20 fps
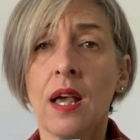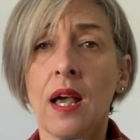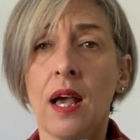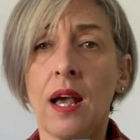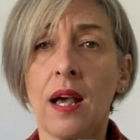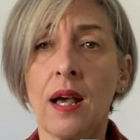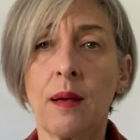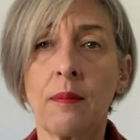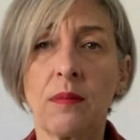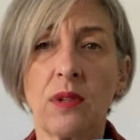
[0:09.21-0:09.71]

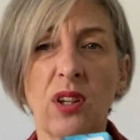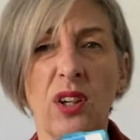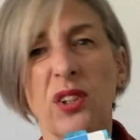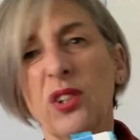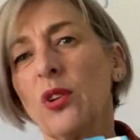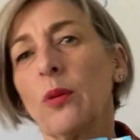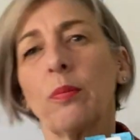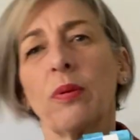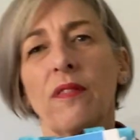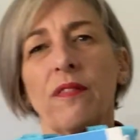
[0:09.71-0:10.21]
like
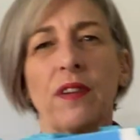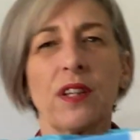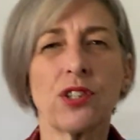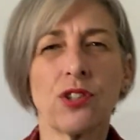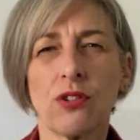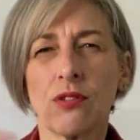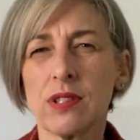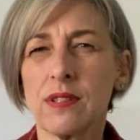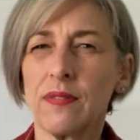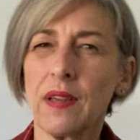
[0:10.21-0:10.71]
your
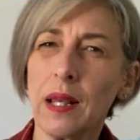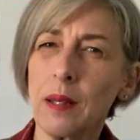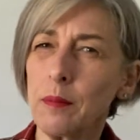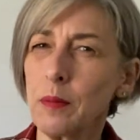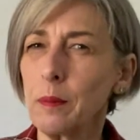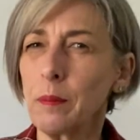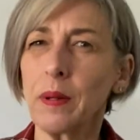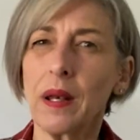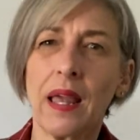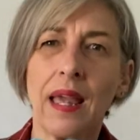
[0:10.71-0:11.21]
professional
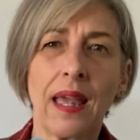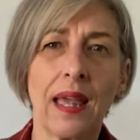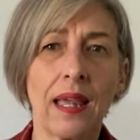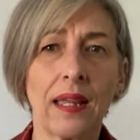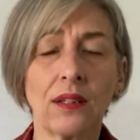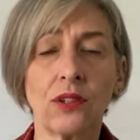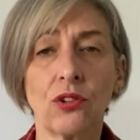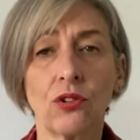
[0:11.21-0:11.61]
development plan,